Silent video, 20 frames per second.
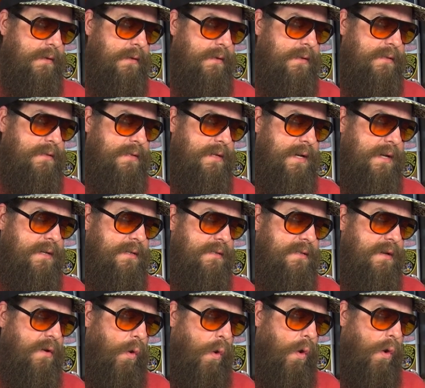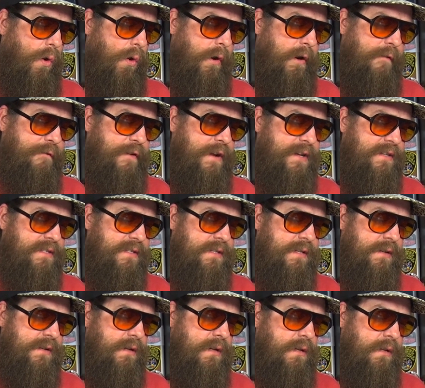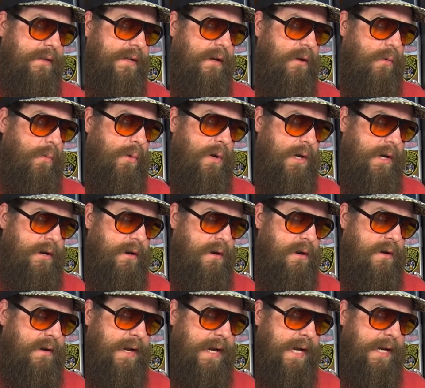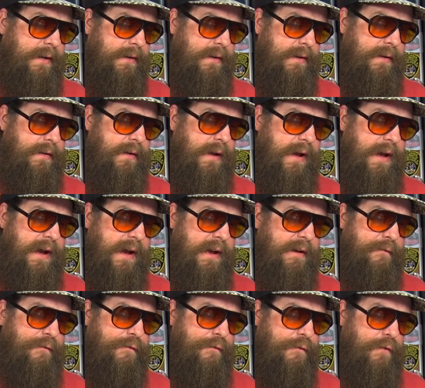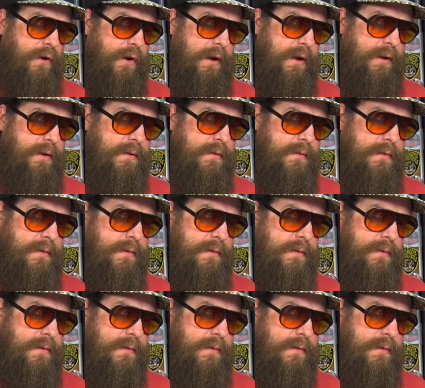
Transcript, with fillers: This says Orvis Clearwater 8.5 foot.